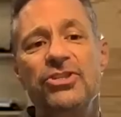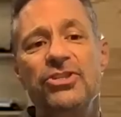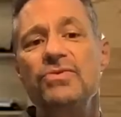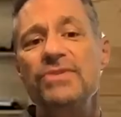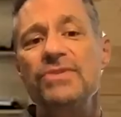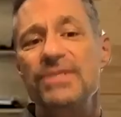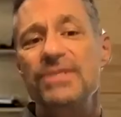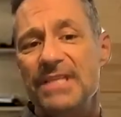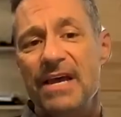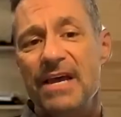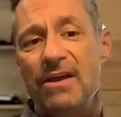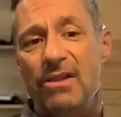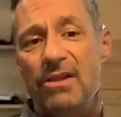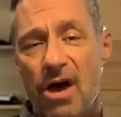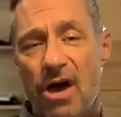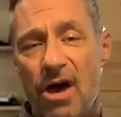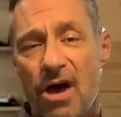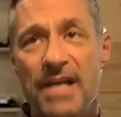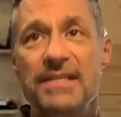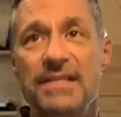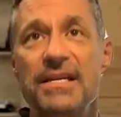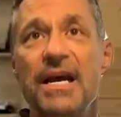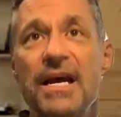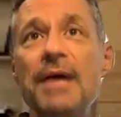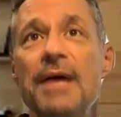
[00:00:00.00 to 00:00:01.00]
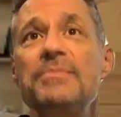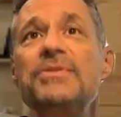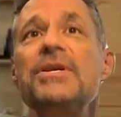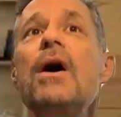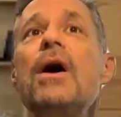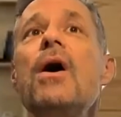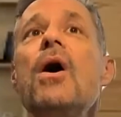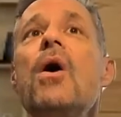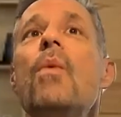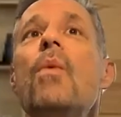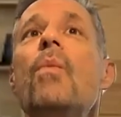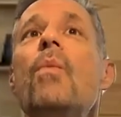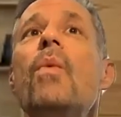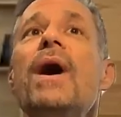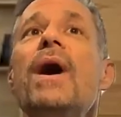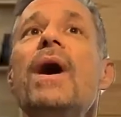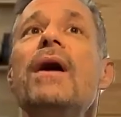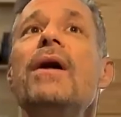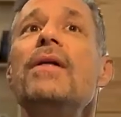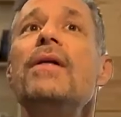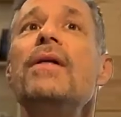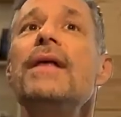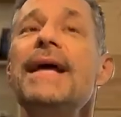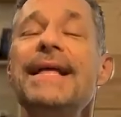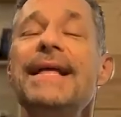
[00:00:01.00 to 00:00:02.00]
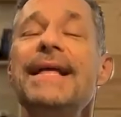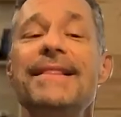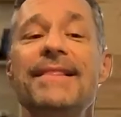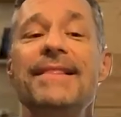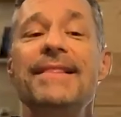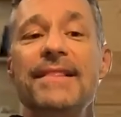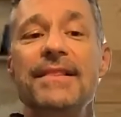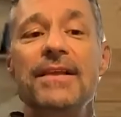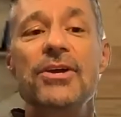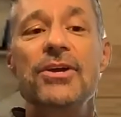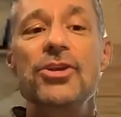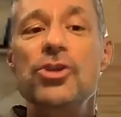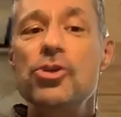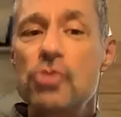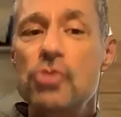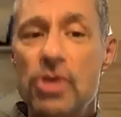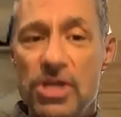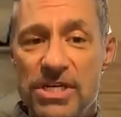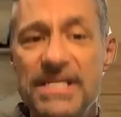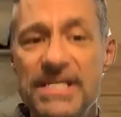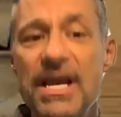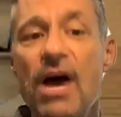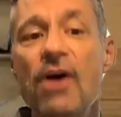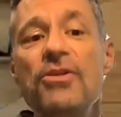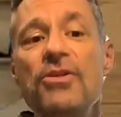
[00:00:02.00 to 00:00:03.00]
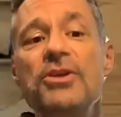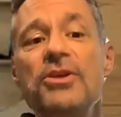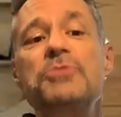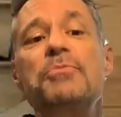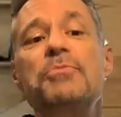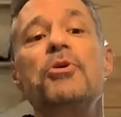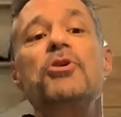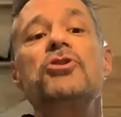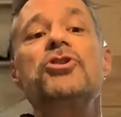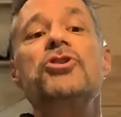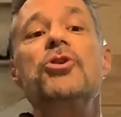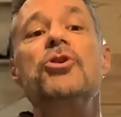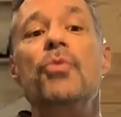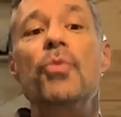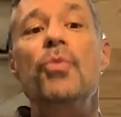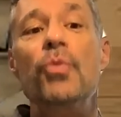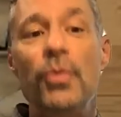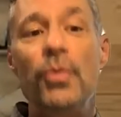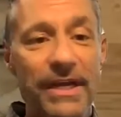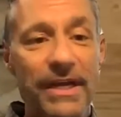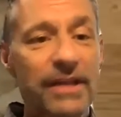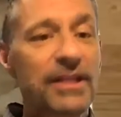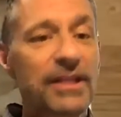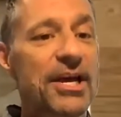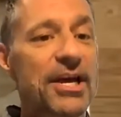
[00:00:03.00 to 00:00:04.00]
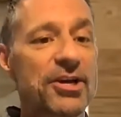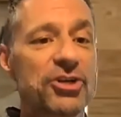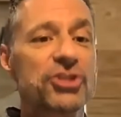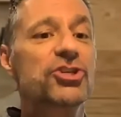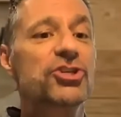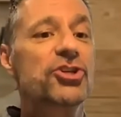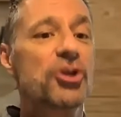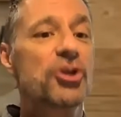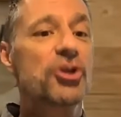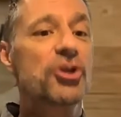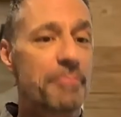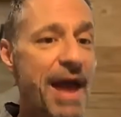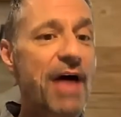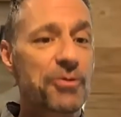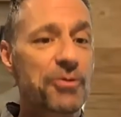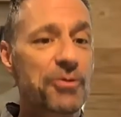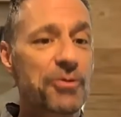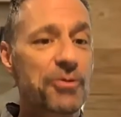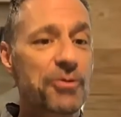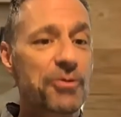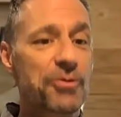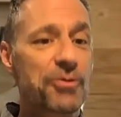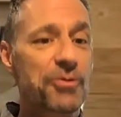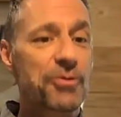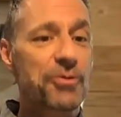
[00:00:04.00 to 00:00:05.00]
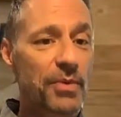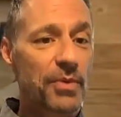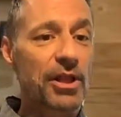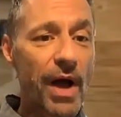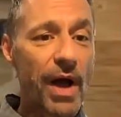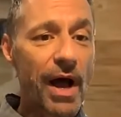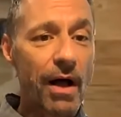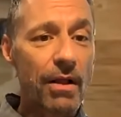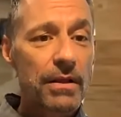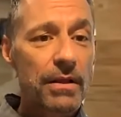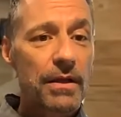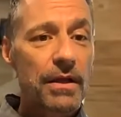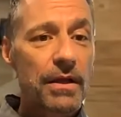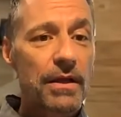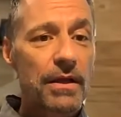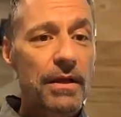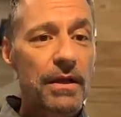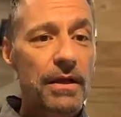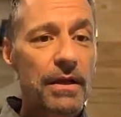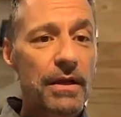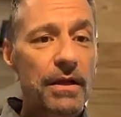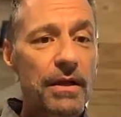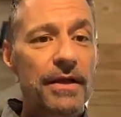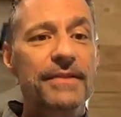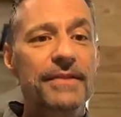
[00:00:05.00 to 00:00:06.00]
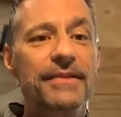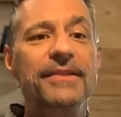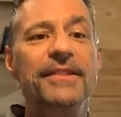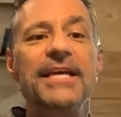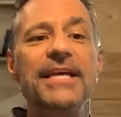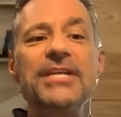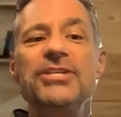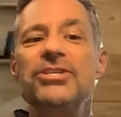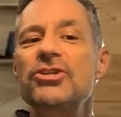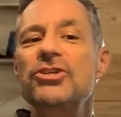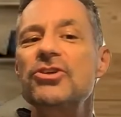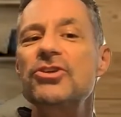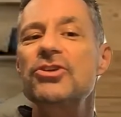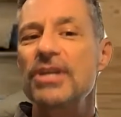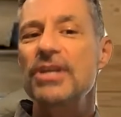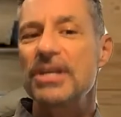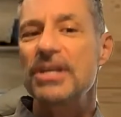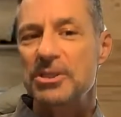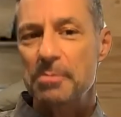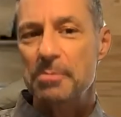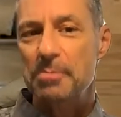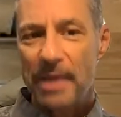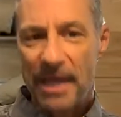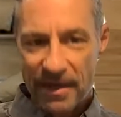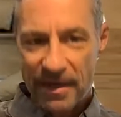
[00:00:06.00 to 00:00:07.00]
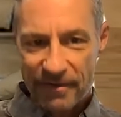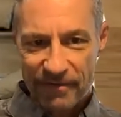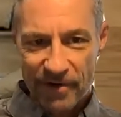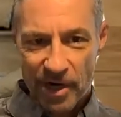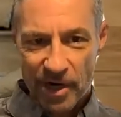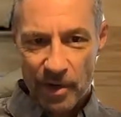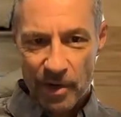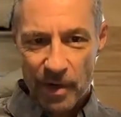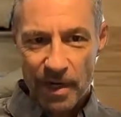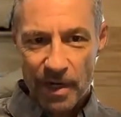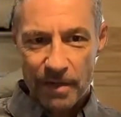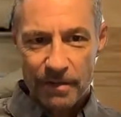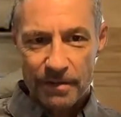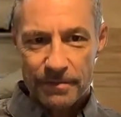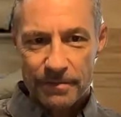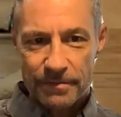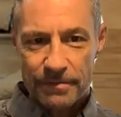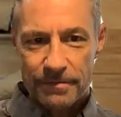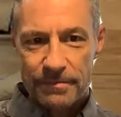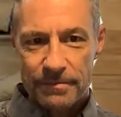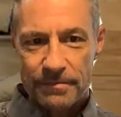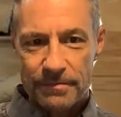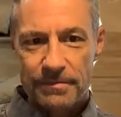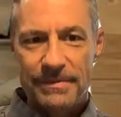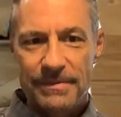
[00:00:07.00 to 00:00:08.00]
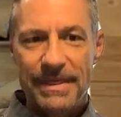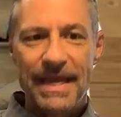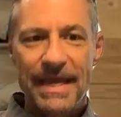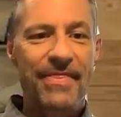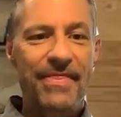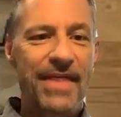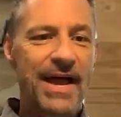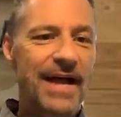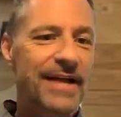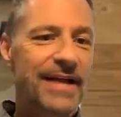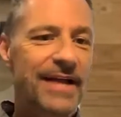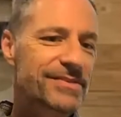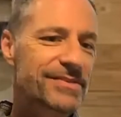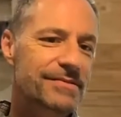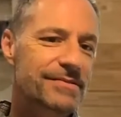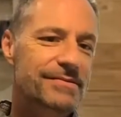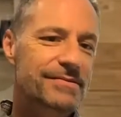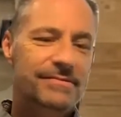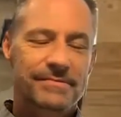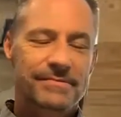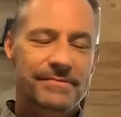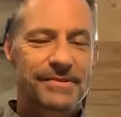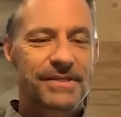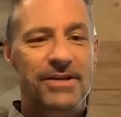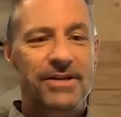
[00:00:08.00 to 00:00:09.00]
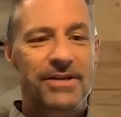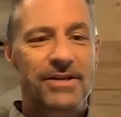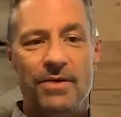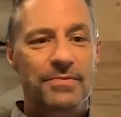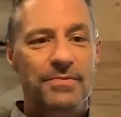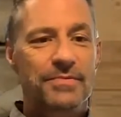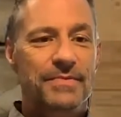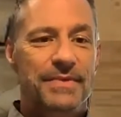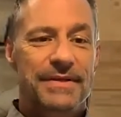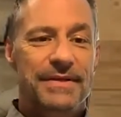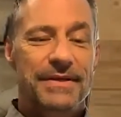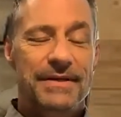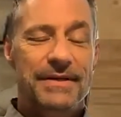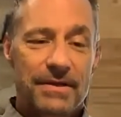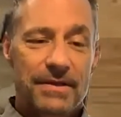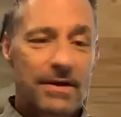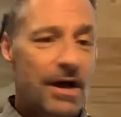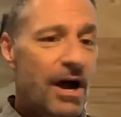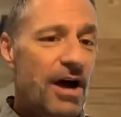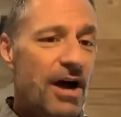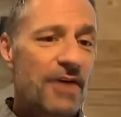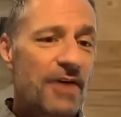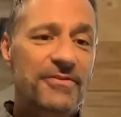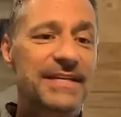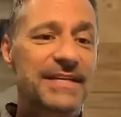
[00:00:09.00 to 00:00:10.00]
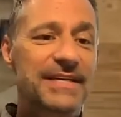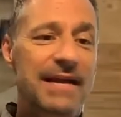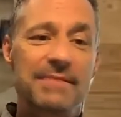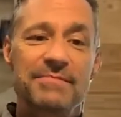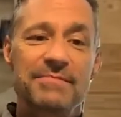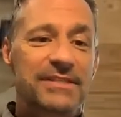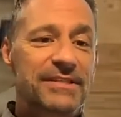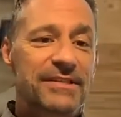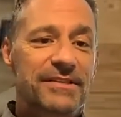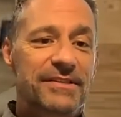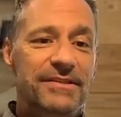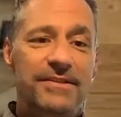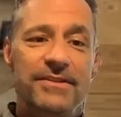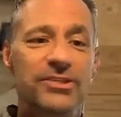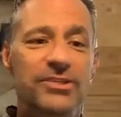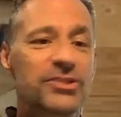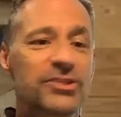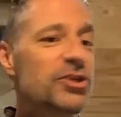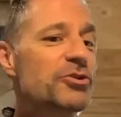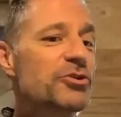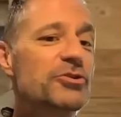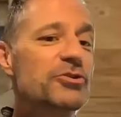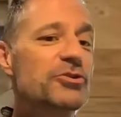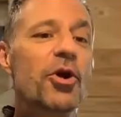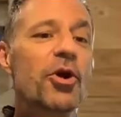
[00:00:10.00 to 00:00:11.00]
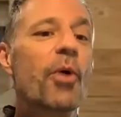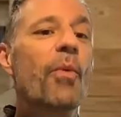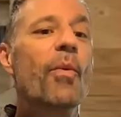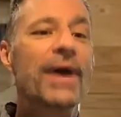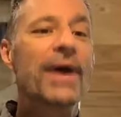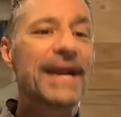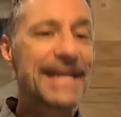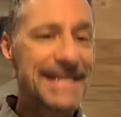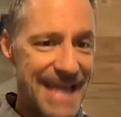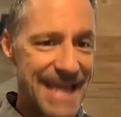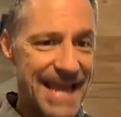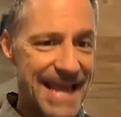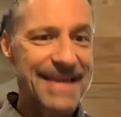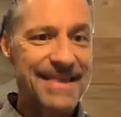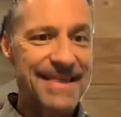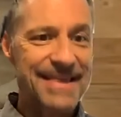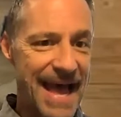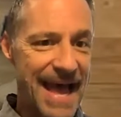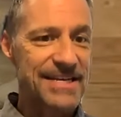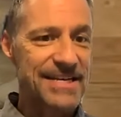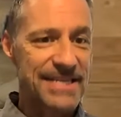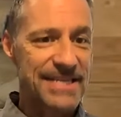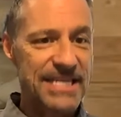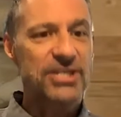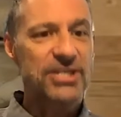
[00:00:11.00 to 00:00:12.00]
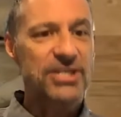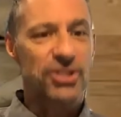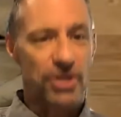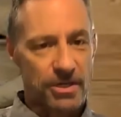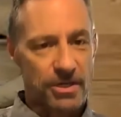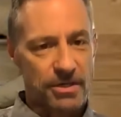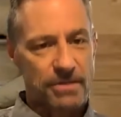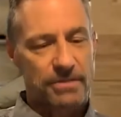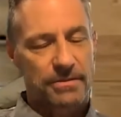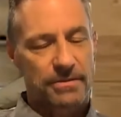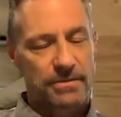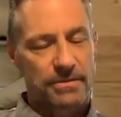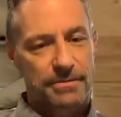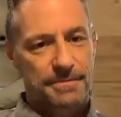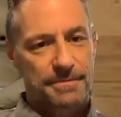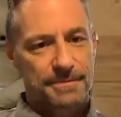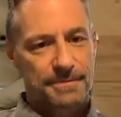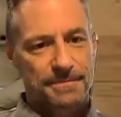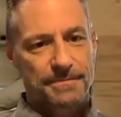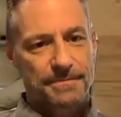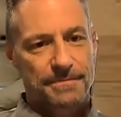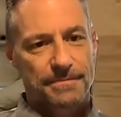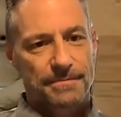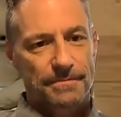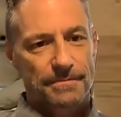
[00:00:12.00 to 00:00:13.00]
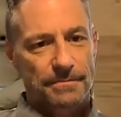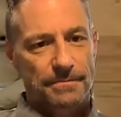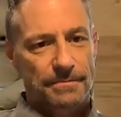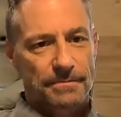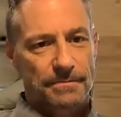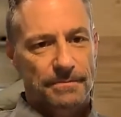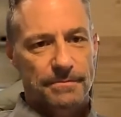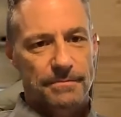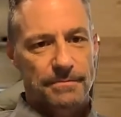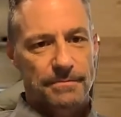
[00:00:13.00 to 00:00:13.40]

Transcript: yeah, I've had students say a lot of times, well, you could tell this person really understood math really well. They just couldn't explain it very well. And that's, you know, oftentimes the students don't want to take that teacher.